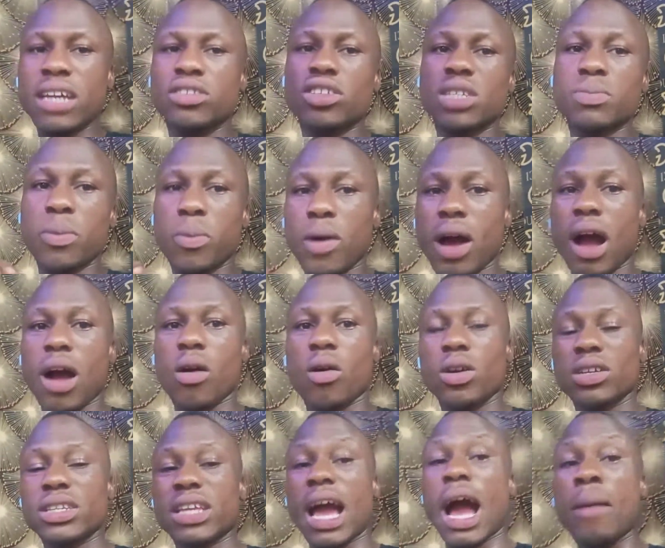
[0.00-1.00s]
Those people are
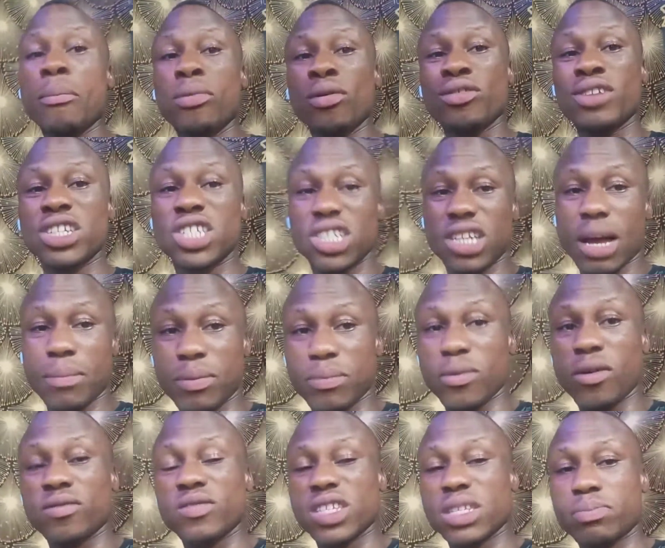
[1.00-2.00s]
called the aboriginal
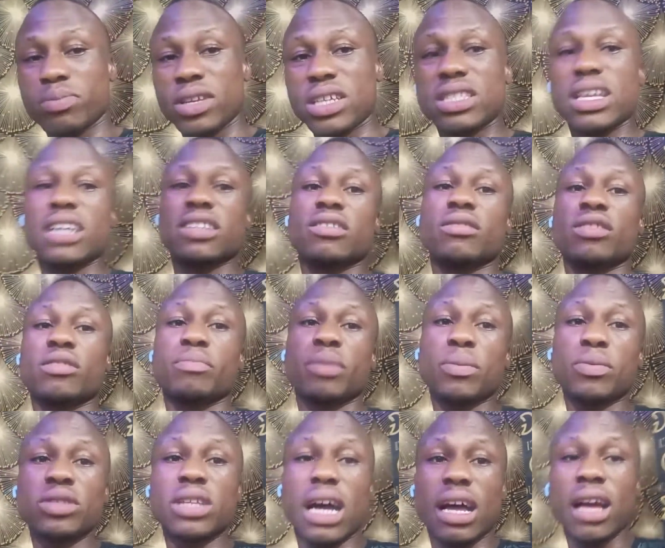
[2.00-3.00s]
people of this place. That's the
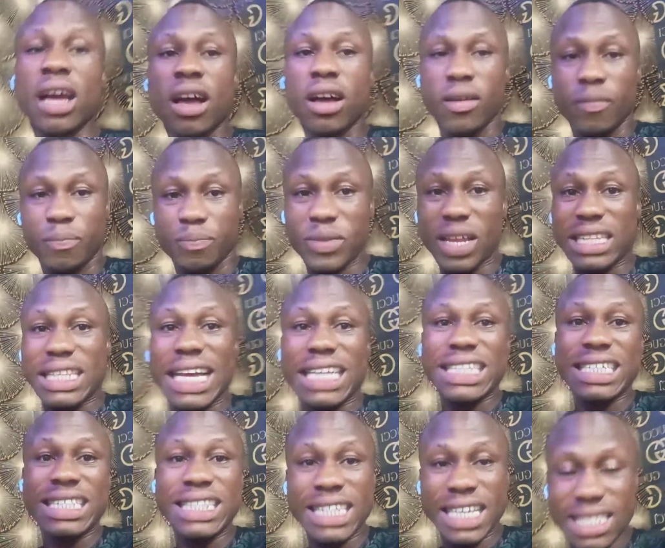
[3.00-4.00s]
people that are
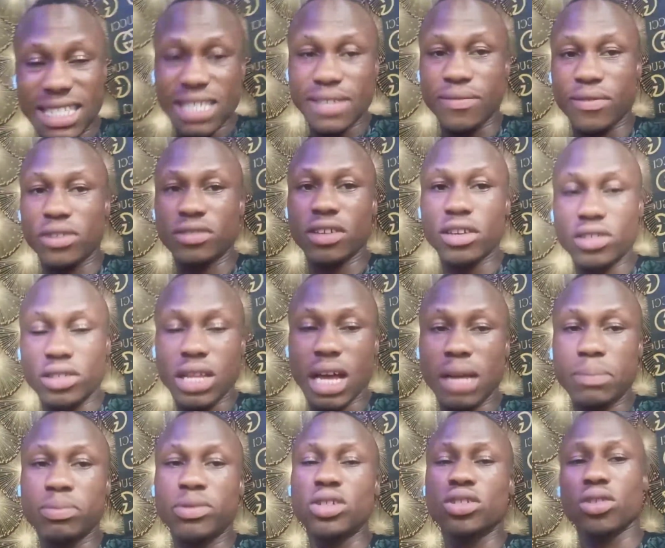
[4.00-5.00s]
the native of
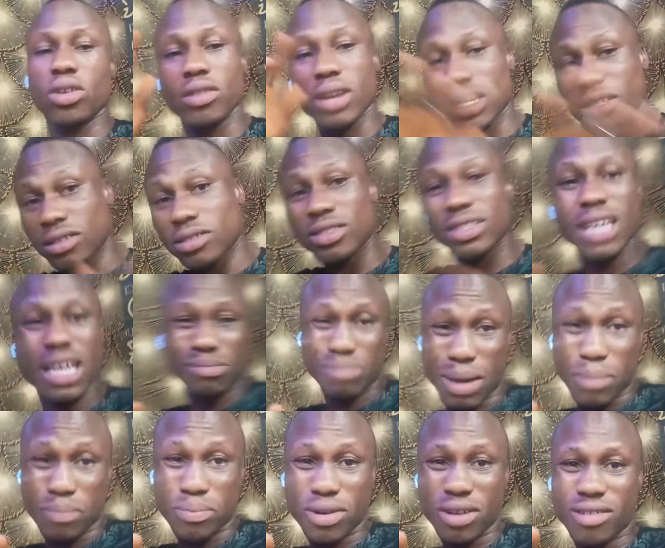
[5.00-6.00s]
that place. All right, you get
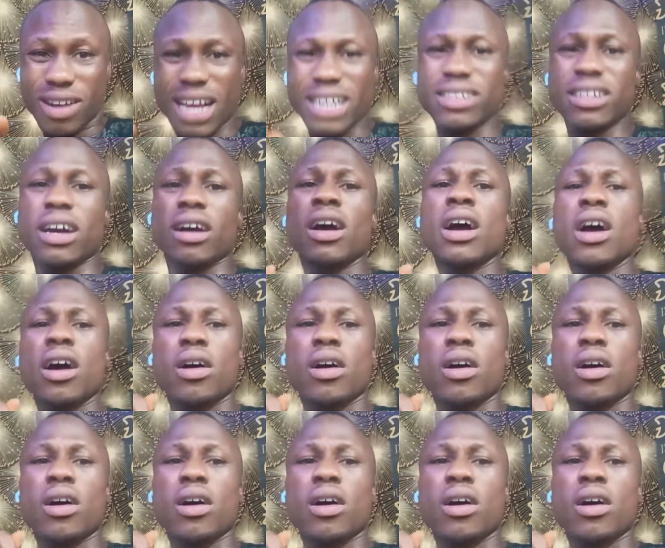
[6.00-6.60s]
my point right now.